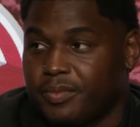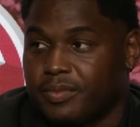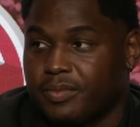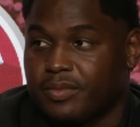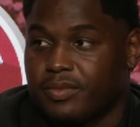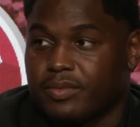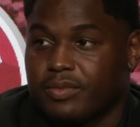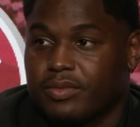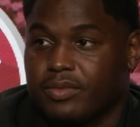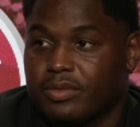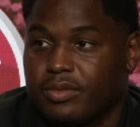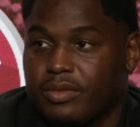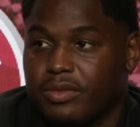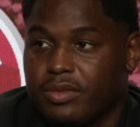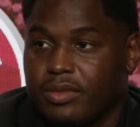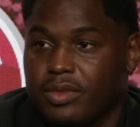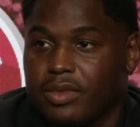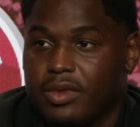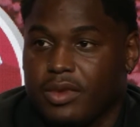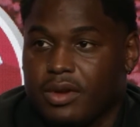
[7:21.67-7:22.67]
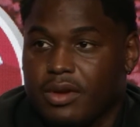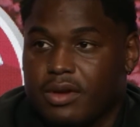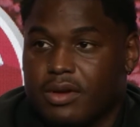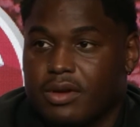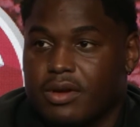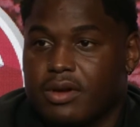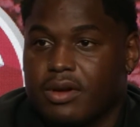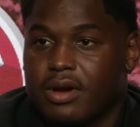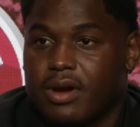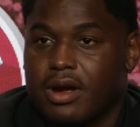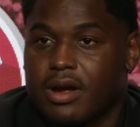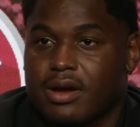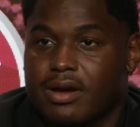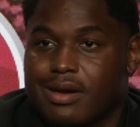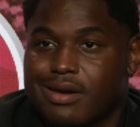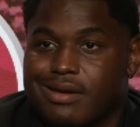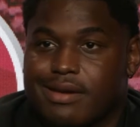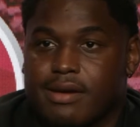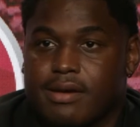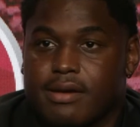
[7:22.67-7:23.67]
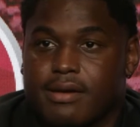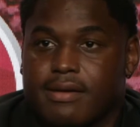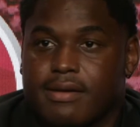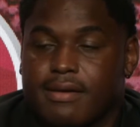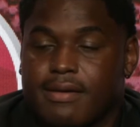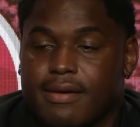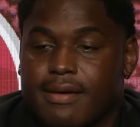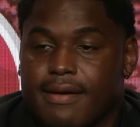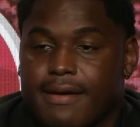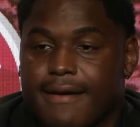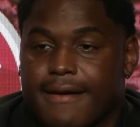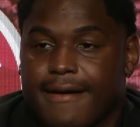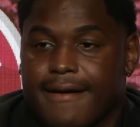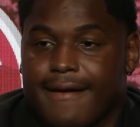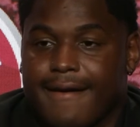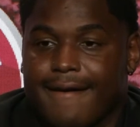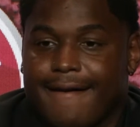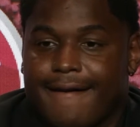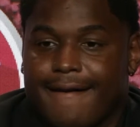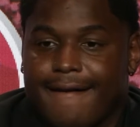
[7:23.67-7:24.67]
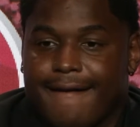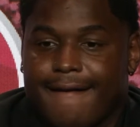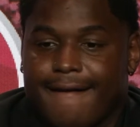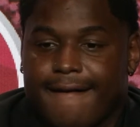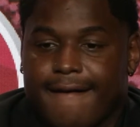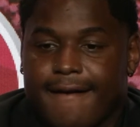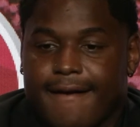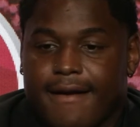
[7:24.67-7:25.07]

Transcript: (no one is talking)